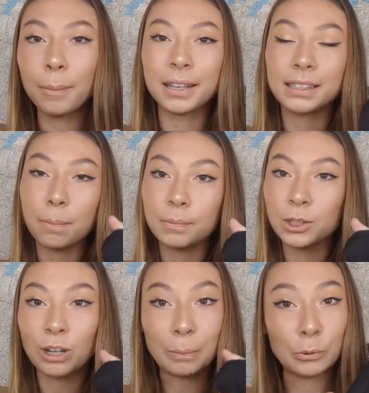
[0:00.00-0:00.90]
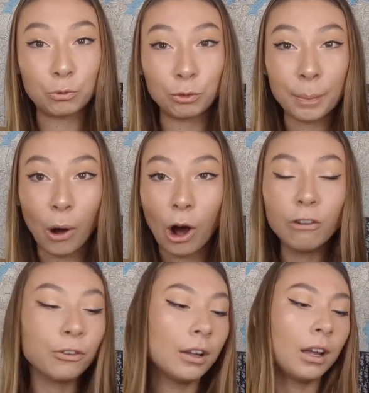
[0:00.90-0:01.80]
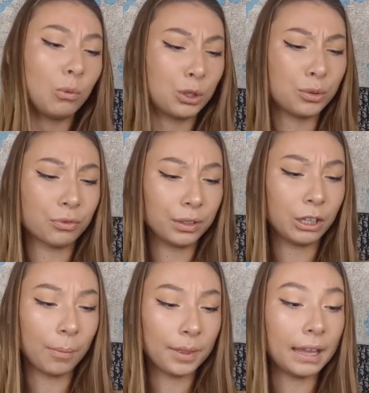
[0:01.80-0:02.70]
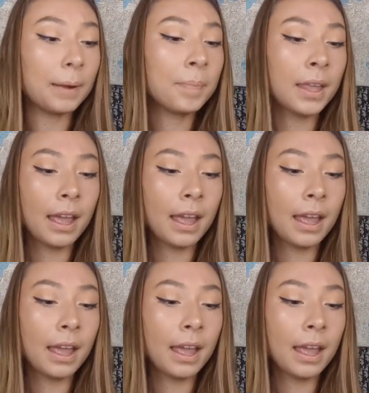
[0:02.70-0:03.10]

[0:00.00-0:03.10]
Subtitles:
because the straps would rip off, which was a really common thing.